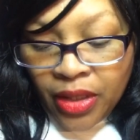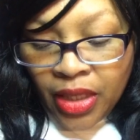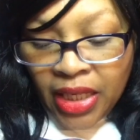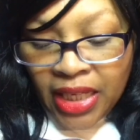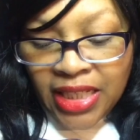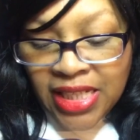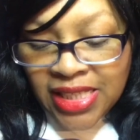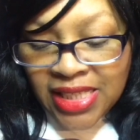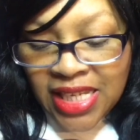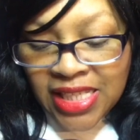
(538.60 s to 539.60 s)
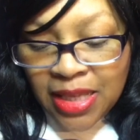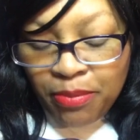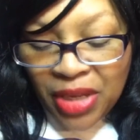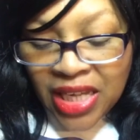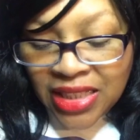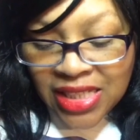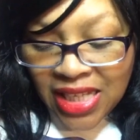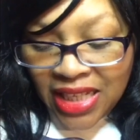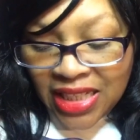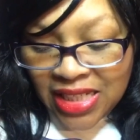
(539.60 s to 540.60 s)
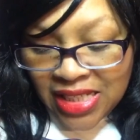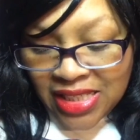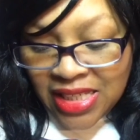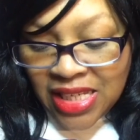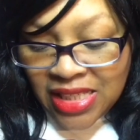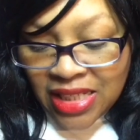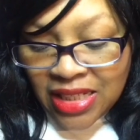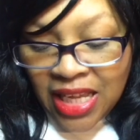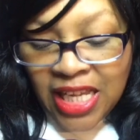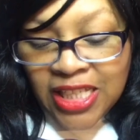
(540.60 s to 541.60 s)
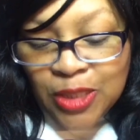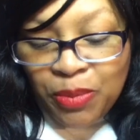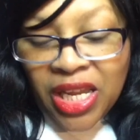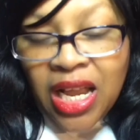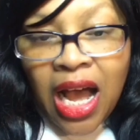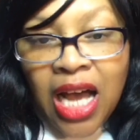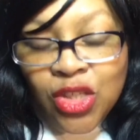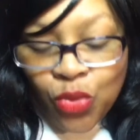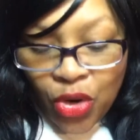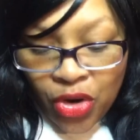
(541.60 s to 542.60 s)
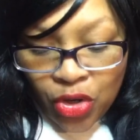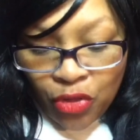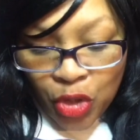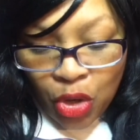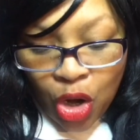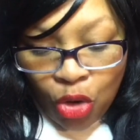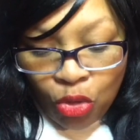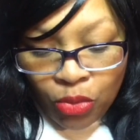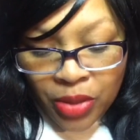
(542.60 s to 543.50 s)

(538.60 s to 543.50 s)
In this season, be content in this season. Speak God's word over your home.